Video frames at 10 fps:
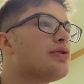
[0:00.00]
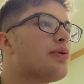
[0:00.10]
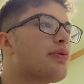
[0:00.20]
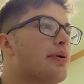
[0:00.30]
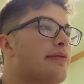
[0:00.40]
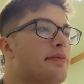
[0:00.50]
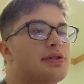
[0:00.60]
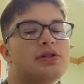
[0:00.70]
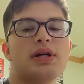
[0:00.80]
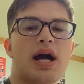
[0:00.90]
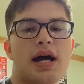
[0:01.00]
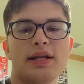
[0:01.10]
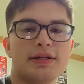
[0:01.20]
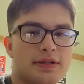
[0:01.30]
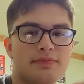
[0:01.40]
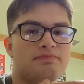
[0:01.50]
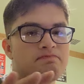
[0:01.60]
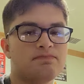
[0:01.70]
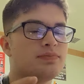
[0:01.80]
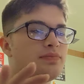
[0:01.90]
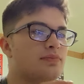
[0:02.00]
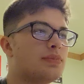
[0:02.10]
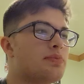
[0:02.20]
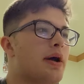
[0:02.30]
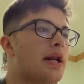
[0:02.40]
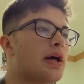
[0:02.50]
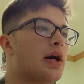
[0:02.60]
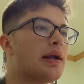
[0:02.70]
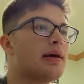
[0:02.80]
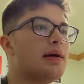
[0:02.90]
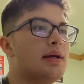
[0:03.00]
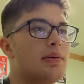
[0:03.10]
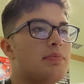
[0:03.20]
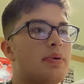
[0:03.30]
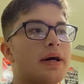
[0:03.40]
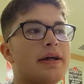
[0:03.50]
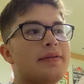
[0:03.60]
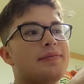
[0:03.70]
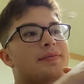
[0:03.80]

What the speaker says: two or three of them I'm still kind of debating on. But